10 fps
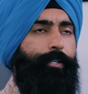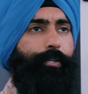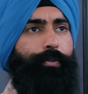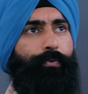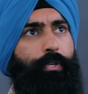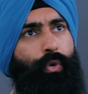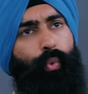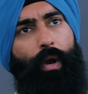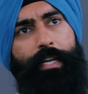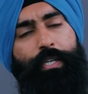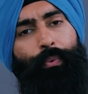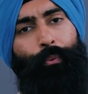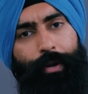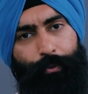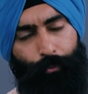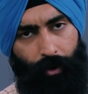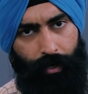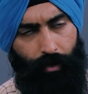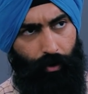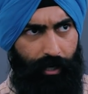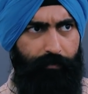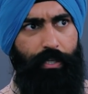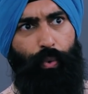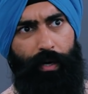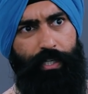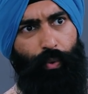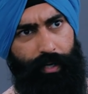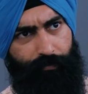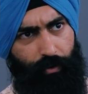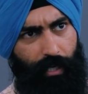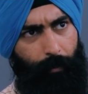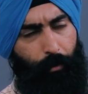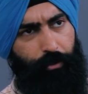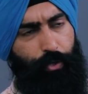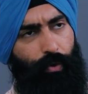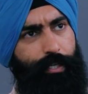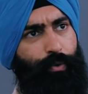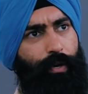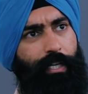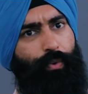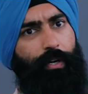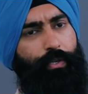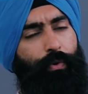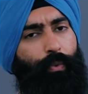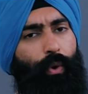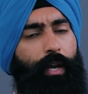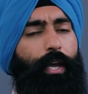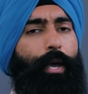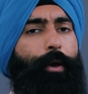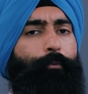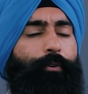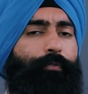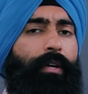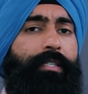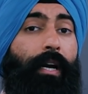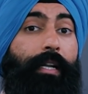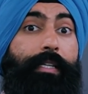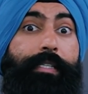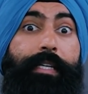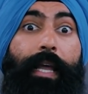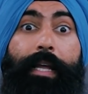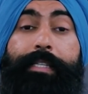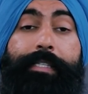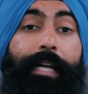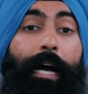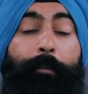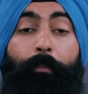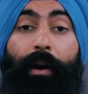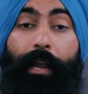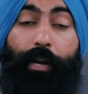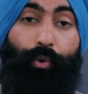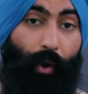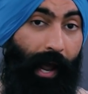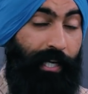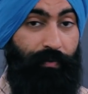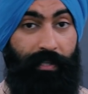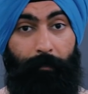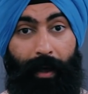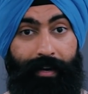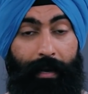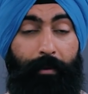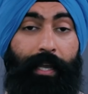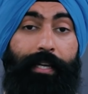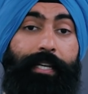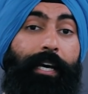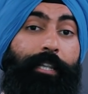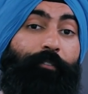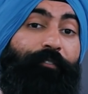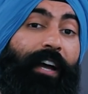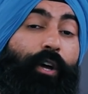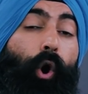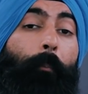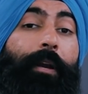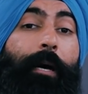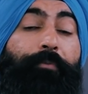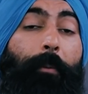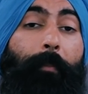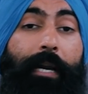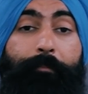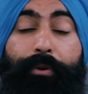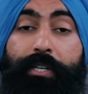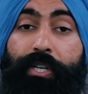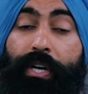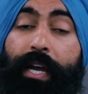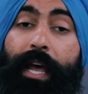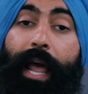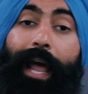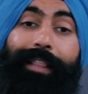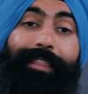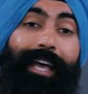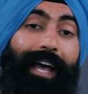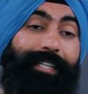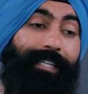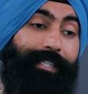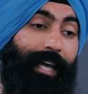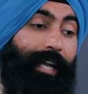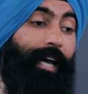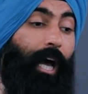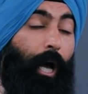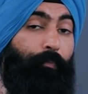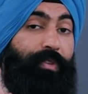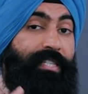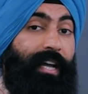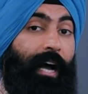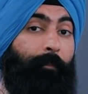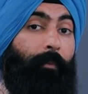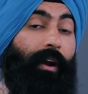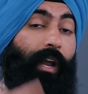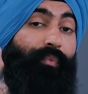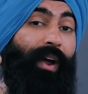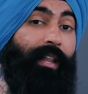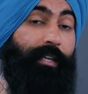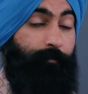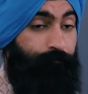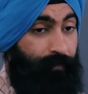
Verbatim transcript: to twenty twenty-one or even twenty twenty, if you look at both twenty twenty and twenty twenty-one, we first started to see a stock market crash when the pandemic hit. The Fed opened up their money printer, and that then helped the stock market rally.